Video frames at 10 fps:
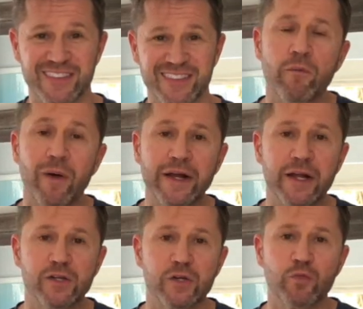Why did I
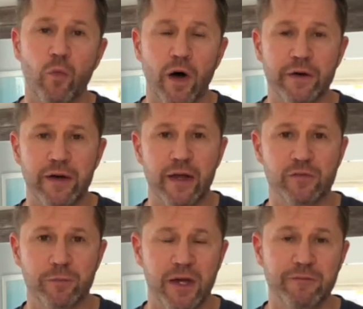choose water as
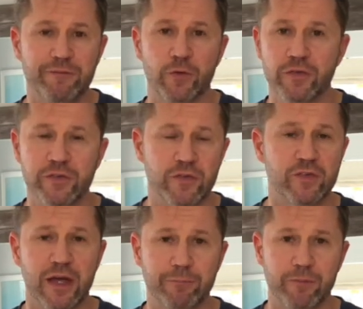my first
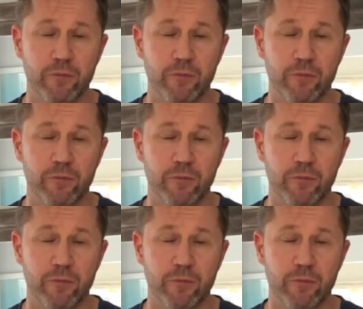step?